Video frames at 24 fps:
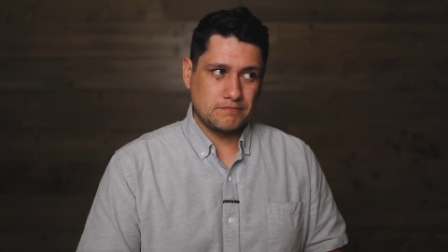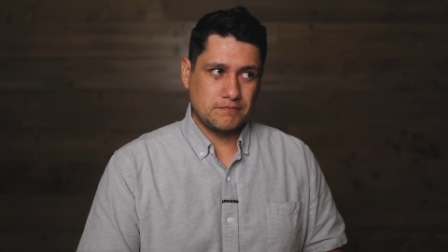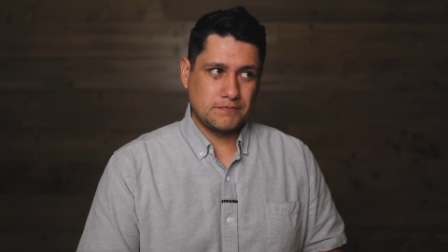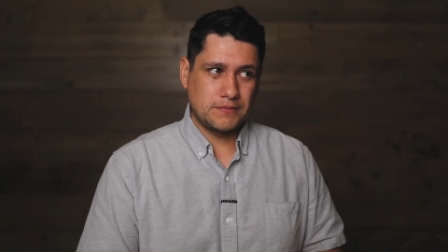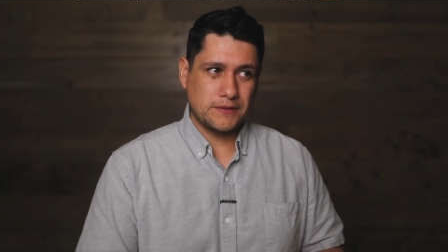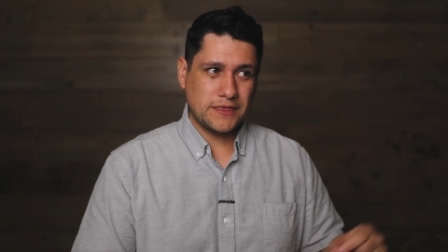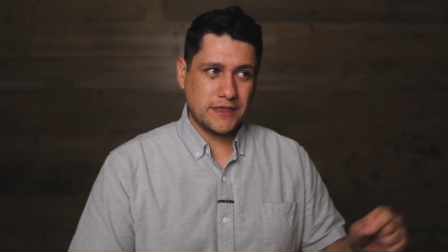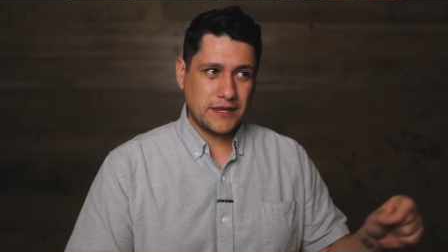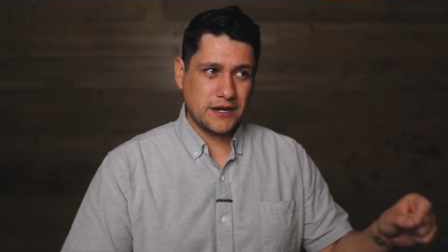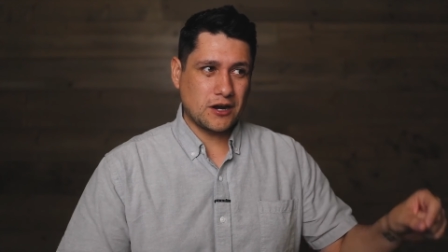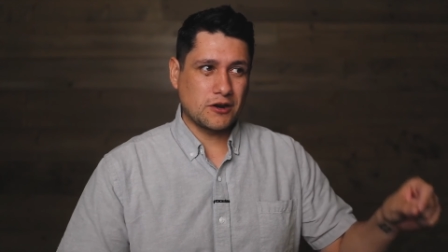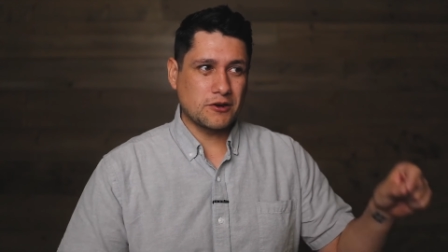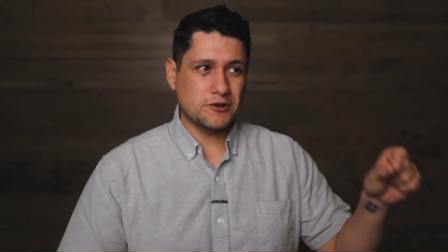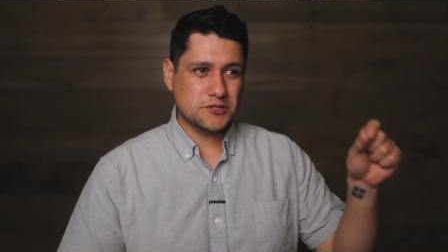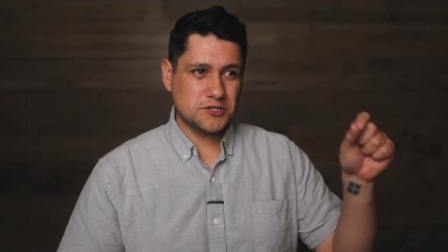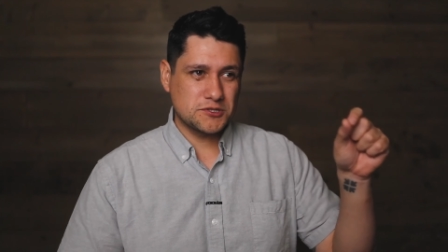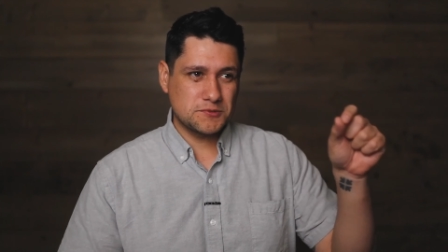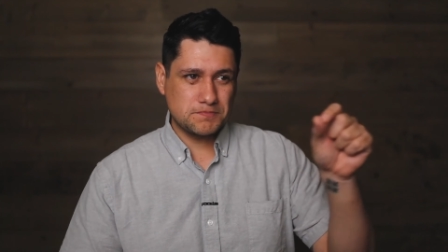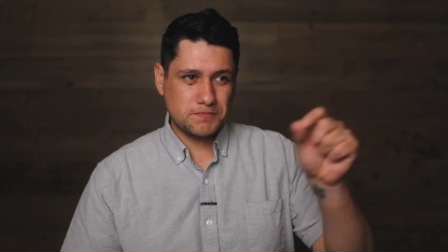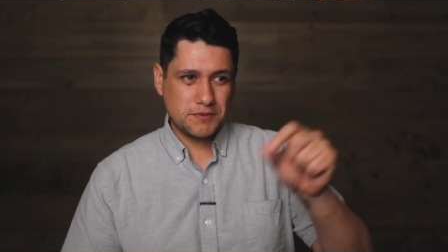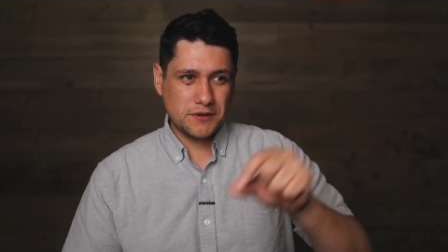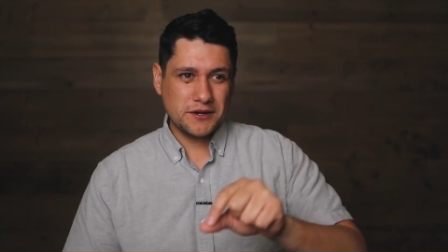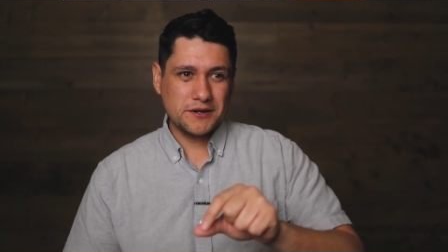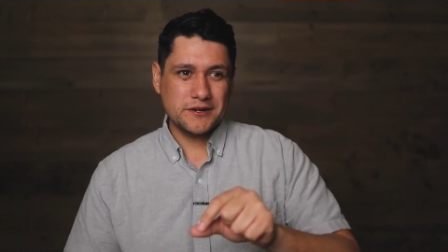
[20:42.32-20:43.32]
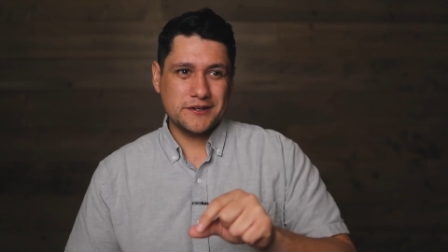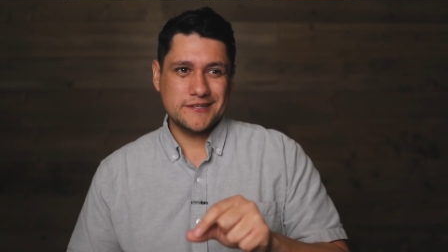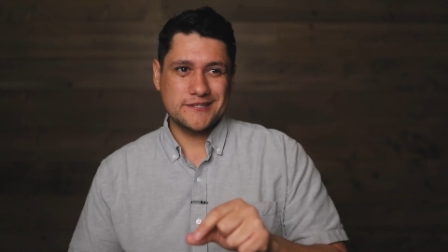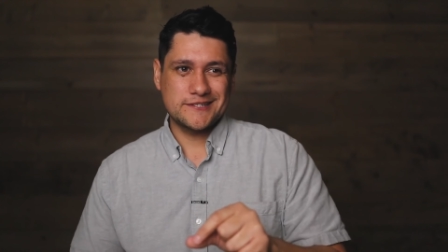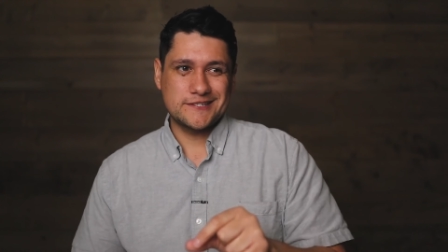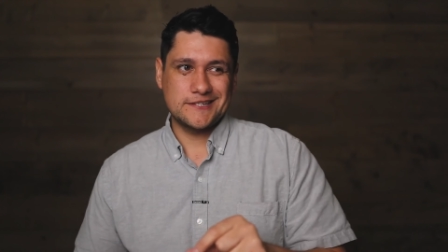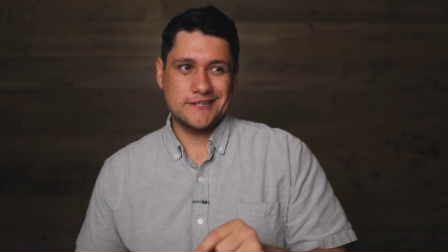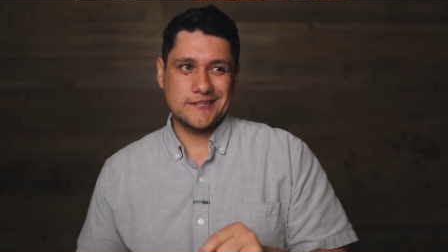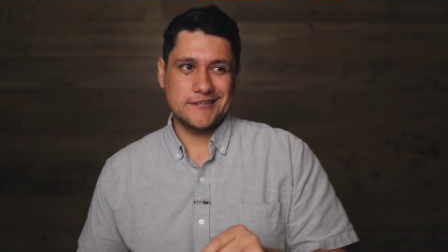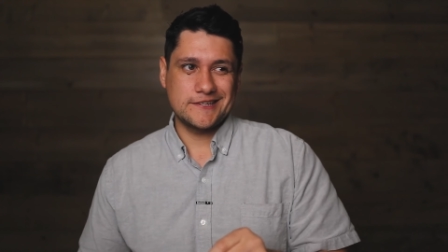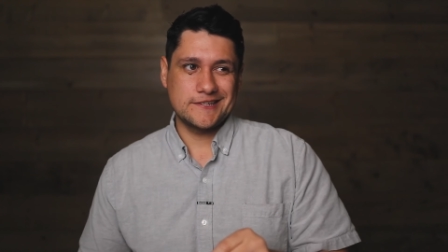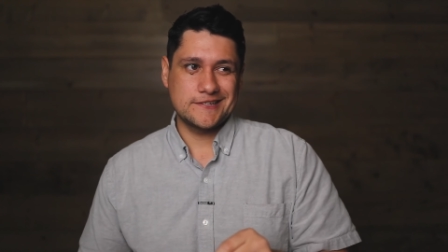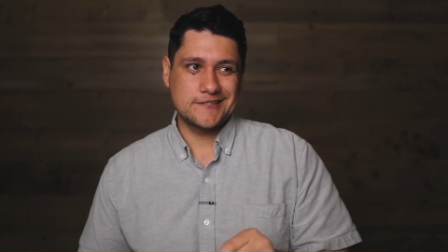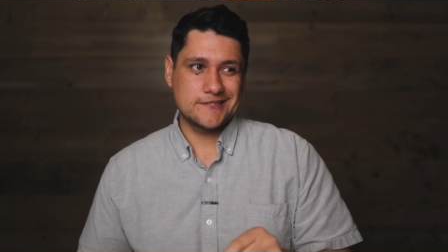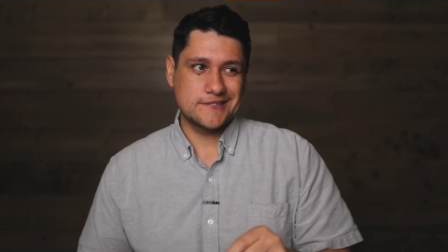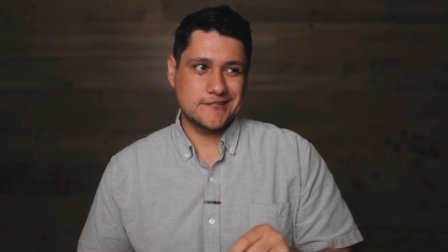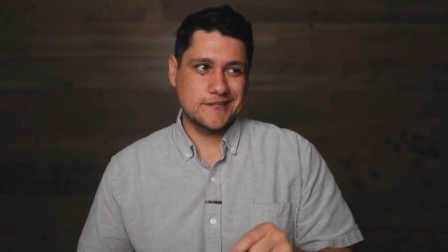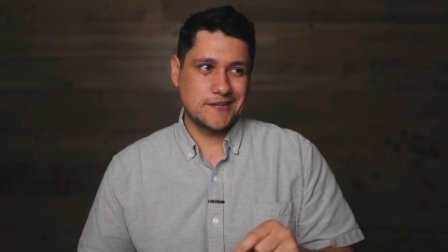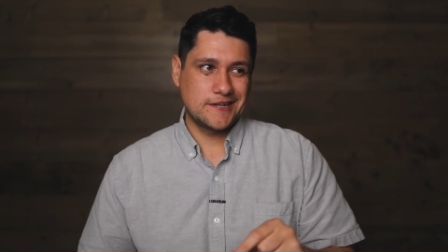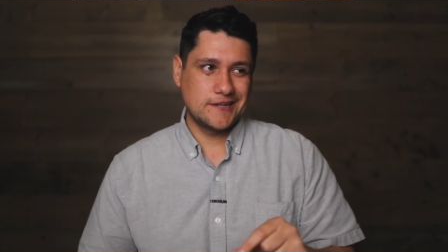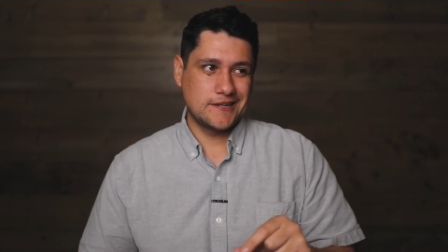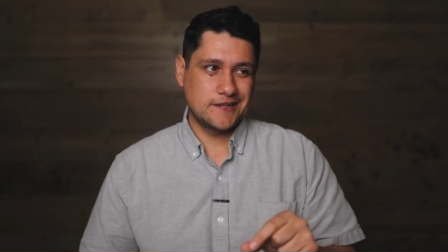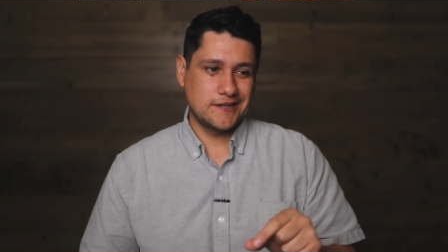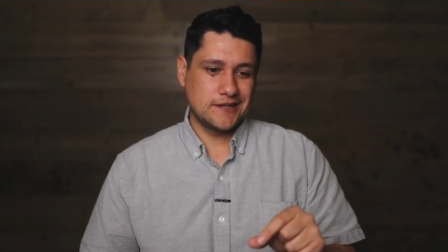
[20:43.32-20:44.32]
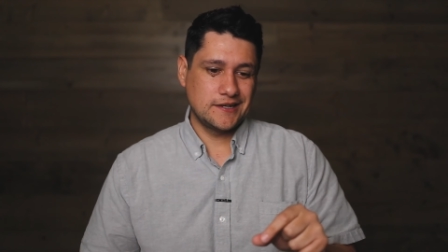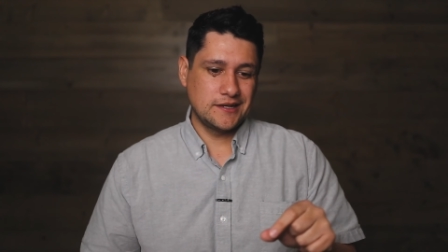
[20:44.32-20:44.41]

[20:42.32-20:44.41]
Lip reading: But then our experiences